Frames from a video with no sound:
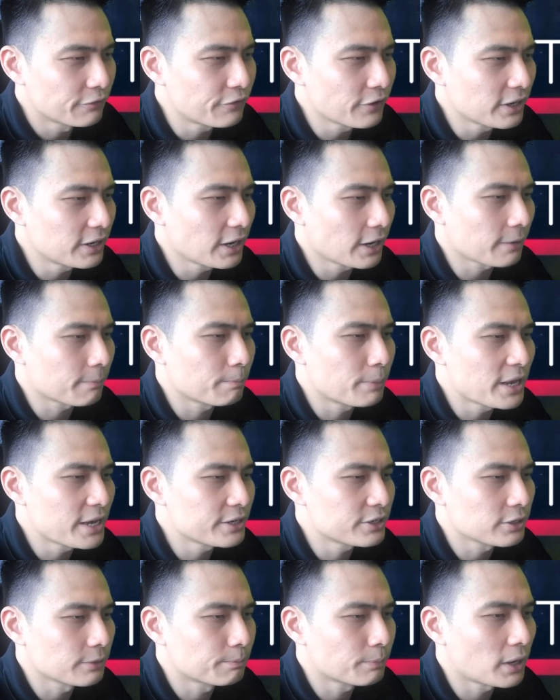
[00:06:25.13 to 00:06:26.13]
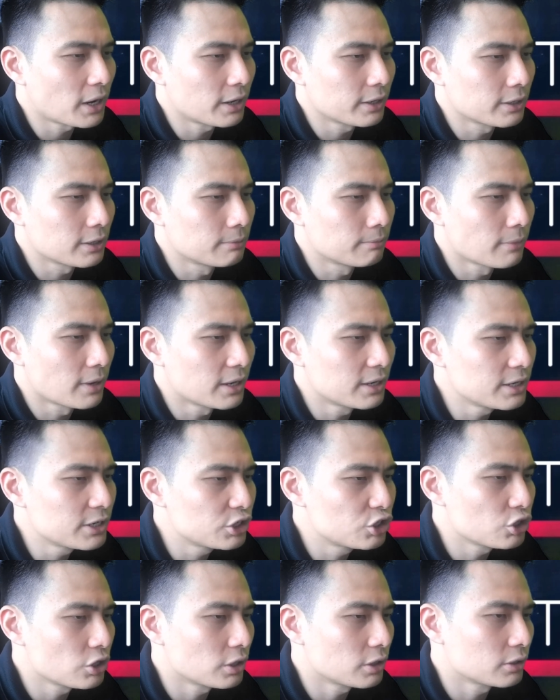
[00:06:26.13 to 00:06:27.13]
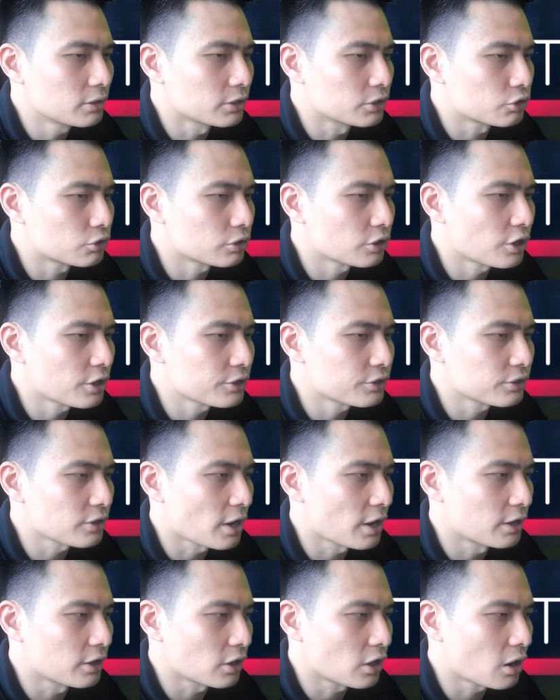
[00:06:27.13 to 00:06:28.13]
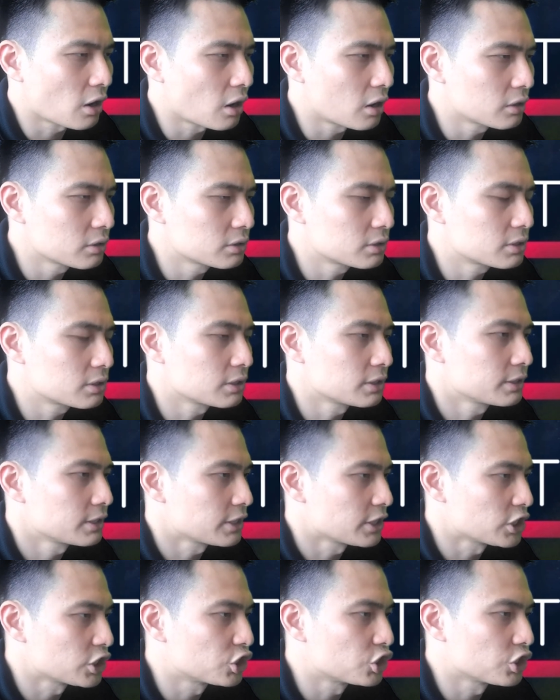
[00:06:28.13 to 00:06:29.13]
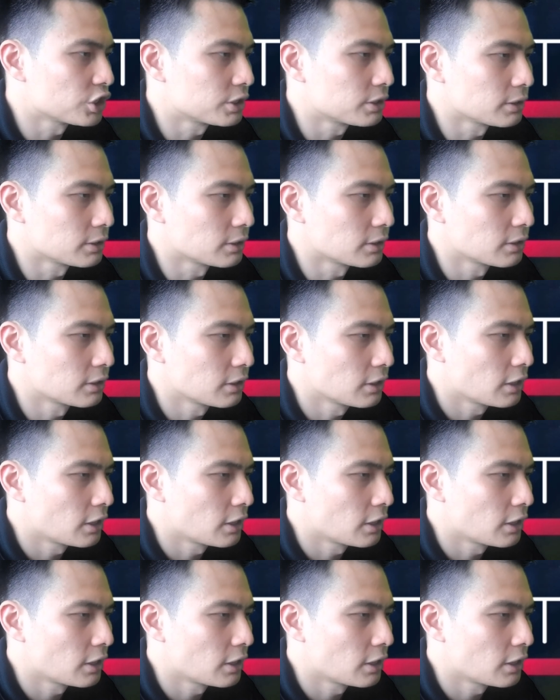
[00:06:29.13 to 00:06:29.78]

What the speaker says: FedEx plays a part in managing the thrust at a constant EGT.